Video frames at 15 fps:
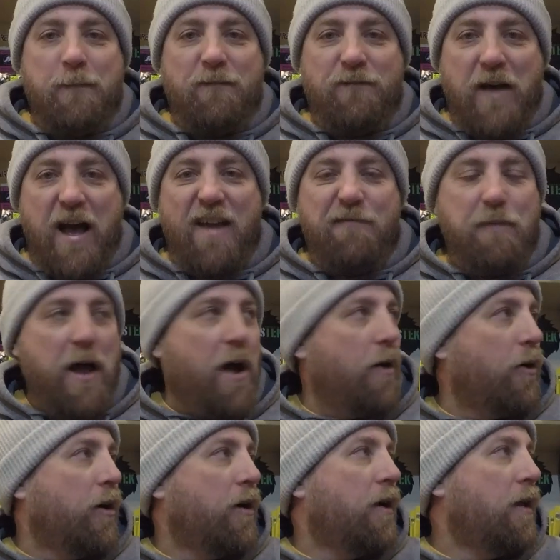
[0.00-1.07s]
5
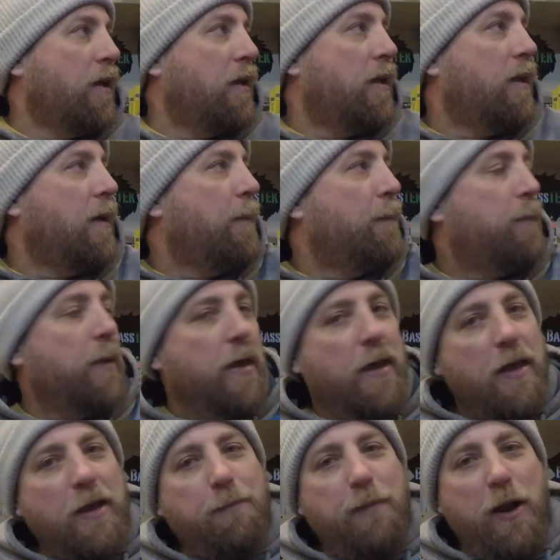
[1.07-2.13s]
power,
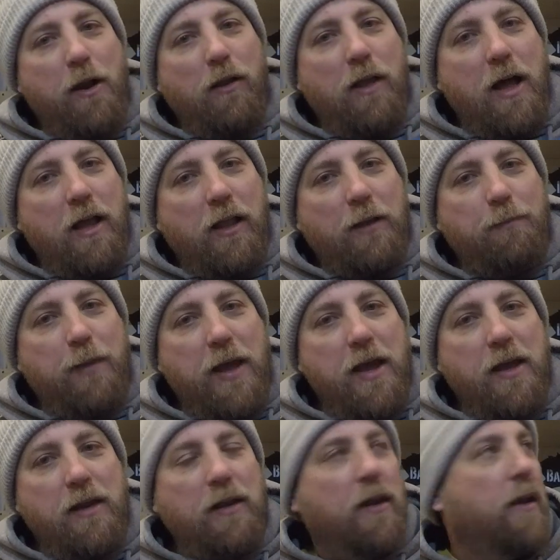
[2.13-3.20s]
big parallelic
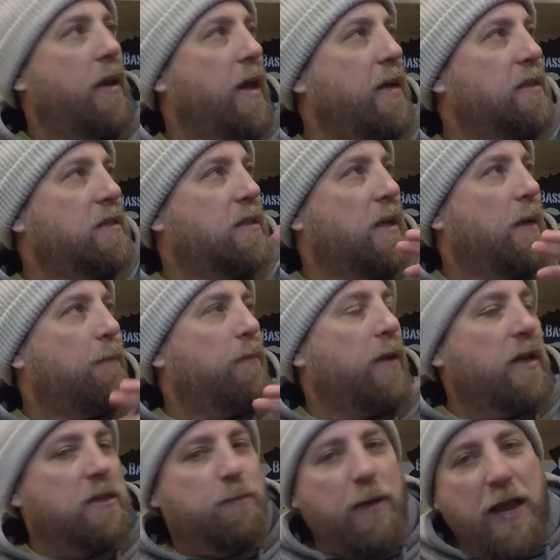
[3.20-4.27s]
bend, nice tip,
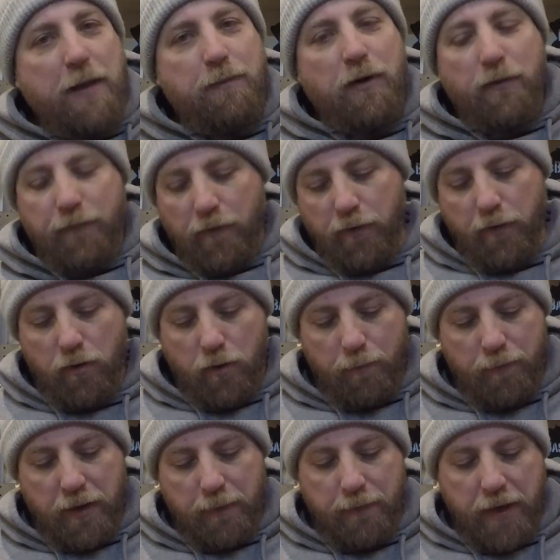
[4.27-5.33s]
nice backbone for throwing
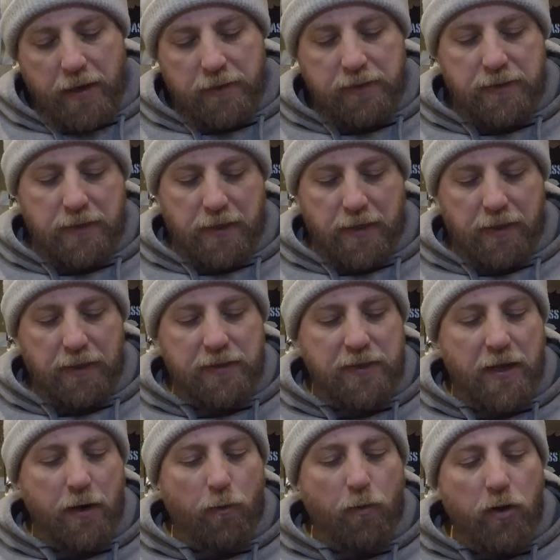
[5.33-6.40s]
big baits. This is
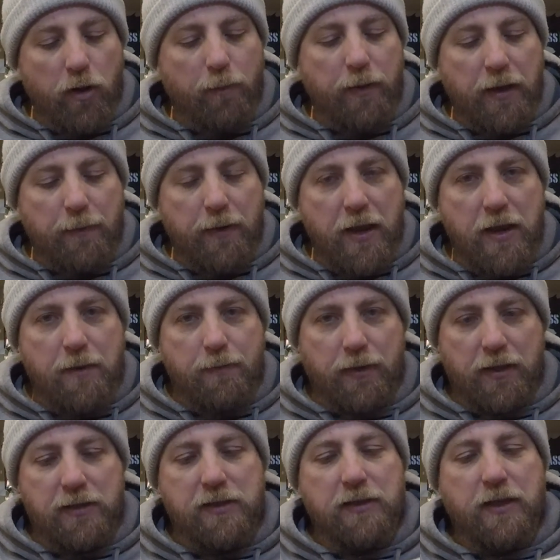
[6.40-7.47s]
not a real big bait, but
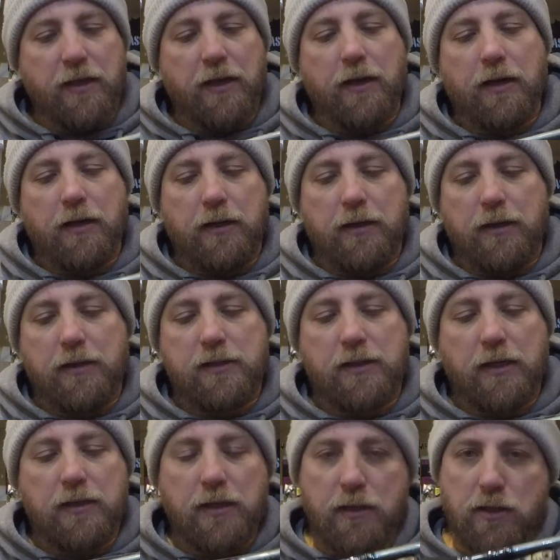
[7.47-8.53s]
this is like a
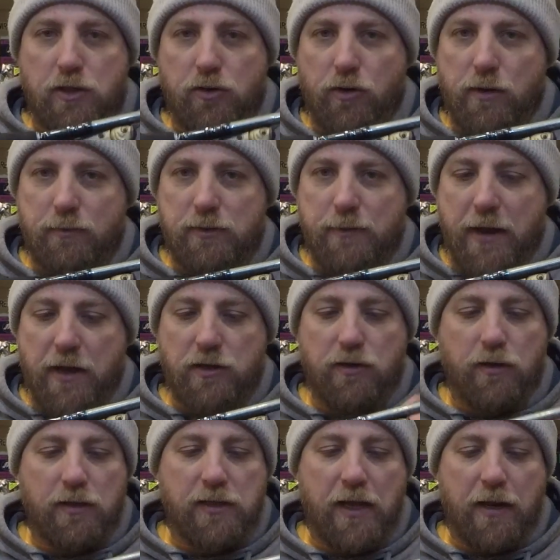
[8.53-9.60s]
6-inch Dream Smasher
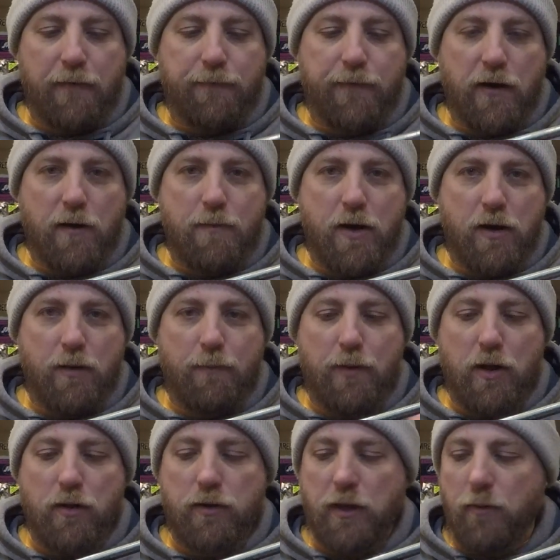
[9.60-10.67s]
that's got a fair amount of
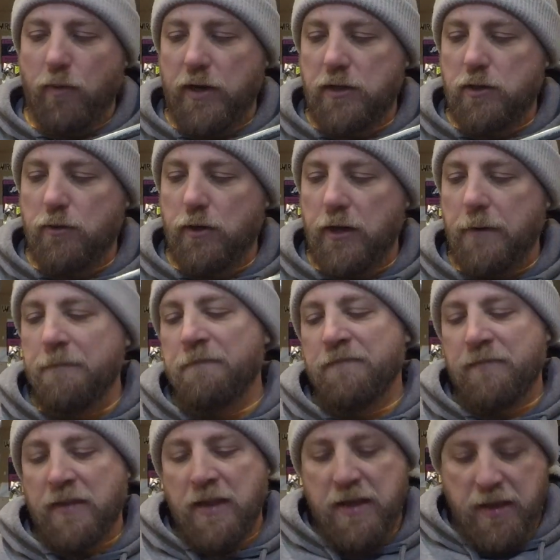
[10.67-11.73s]
bulk and weight to it.
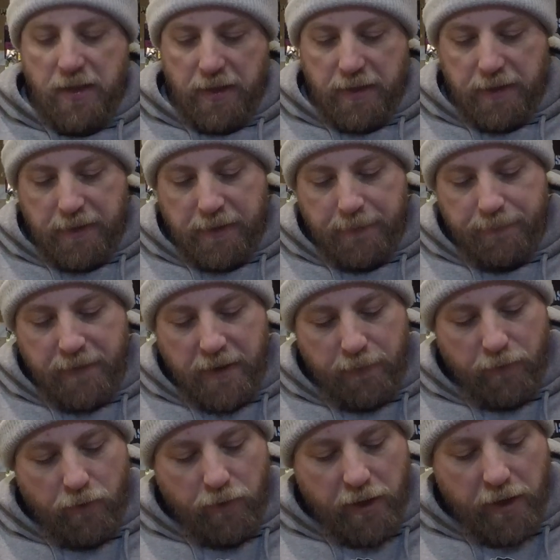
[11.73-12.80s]
I
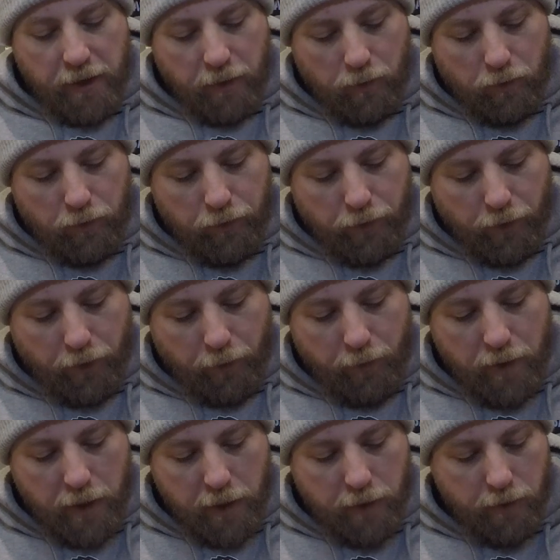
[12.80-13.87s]
throw that on an older
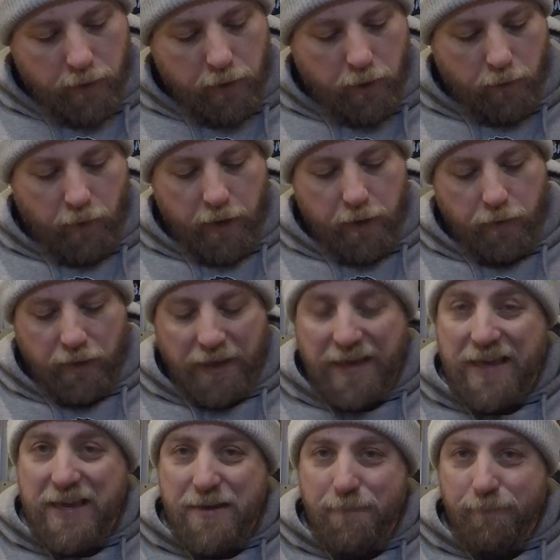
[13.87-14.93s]
300 Credo
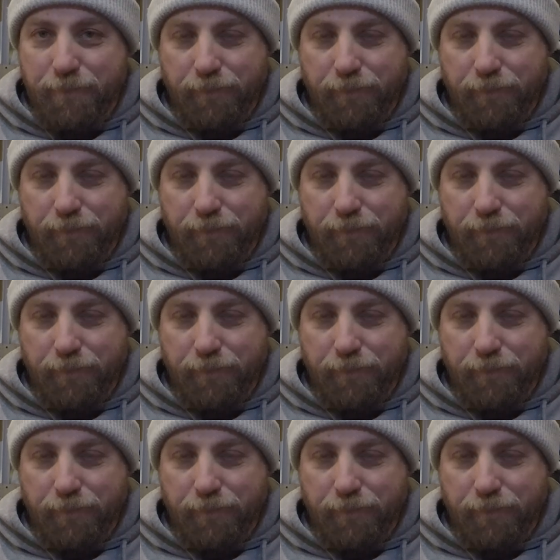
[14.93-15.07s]
E,